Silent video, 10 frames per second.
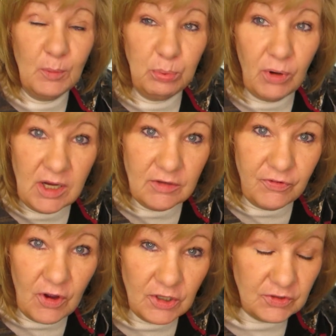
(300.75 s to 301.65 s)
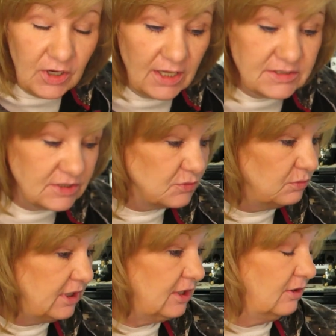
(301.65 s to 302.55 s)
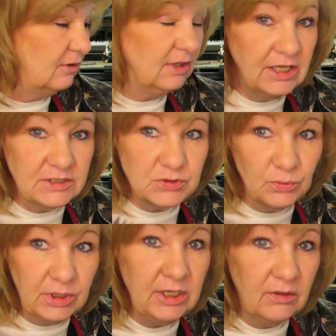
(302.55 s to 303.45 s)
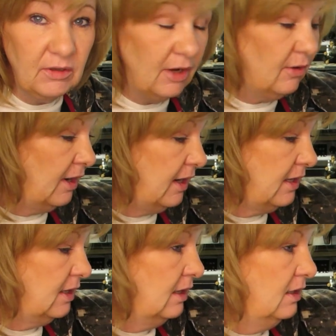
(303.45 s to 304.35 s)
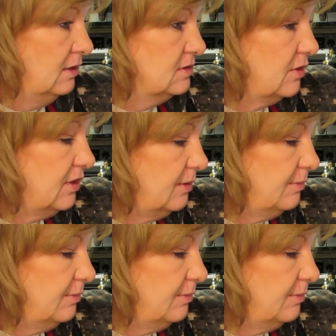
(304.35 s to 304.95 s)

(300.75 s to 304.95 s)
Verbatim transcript: brain fog, you guys, is real. It's real, all right? So here